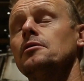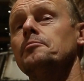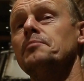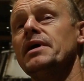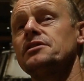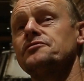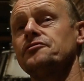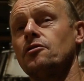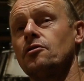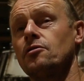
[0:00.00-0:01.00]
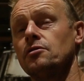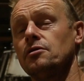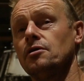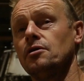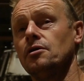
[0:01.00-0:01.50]
made
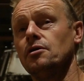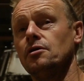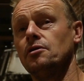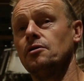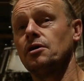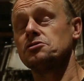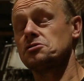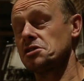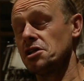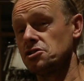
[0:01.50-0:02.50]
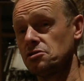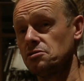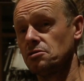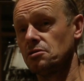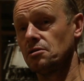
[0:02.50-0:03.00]
for an
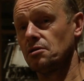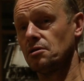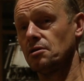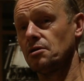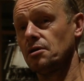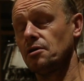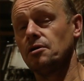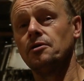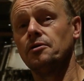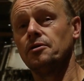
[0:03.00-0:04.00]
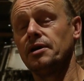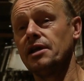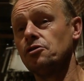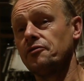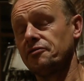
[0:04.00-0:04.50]
association,
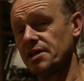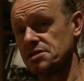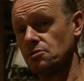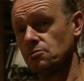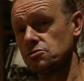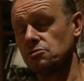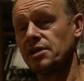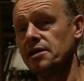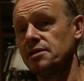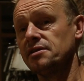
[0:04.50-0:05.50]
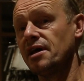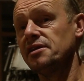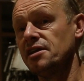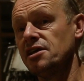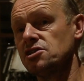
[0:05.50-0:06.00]
les Neuf Nations, so
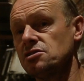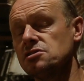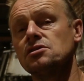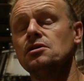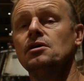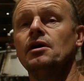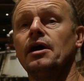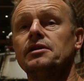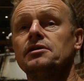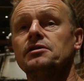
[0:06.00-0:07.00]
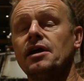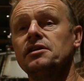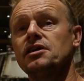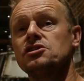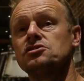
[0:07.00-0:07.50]
nine nations, and
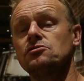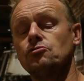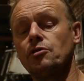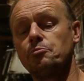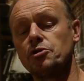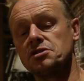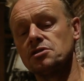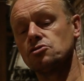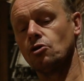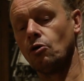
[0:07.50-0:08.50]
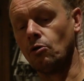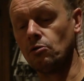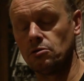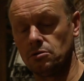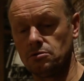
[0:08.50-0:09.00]
9 nations represent
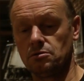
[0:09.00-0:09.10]
all